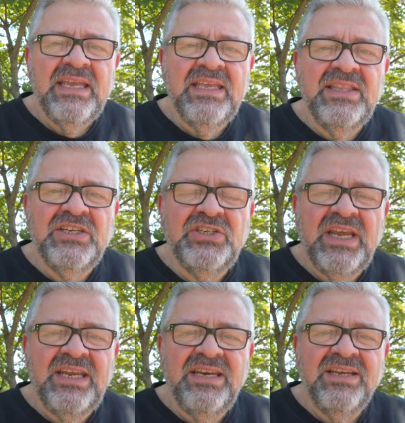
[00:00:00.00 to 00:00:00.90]
in the
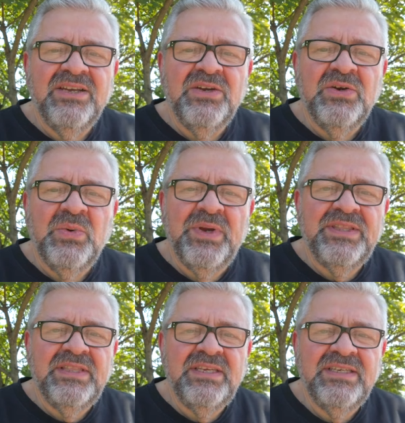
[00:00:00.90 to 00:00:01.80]
shade
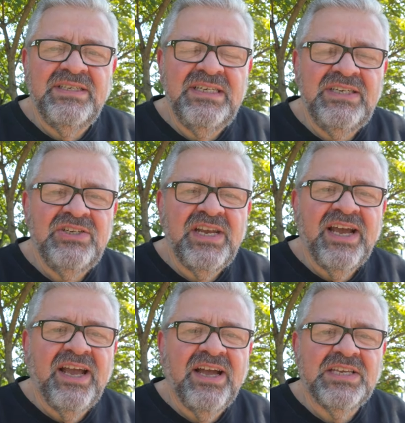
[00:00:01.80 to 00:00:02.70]
with the DJI
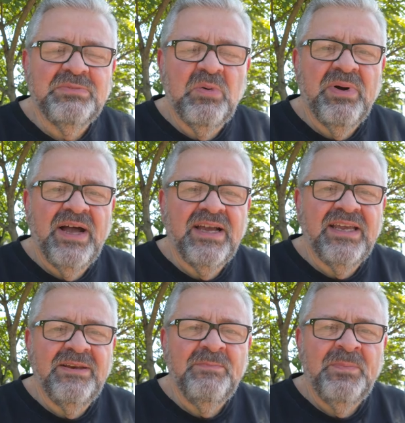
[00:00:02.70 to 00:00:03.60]
Osmo
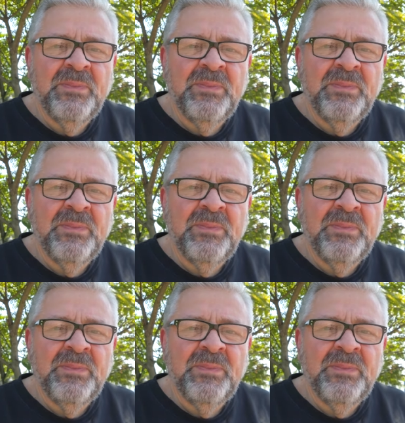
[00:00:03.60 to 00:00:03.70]
Pocket.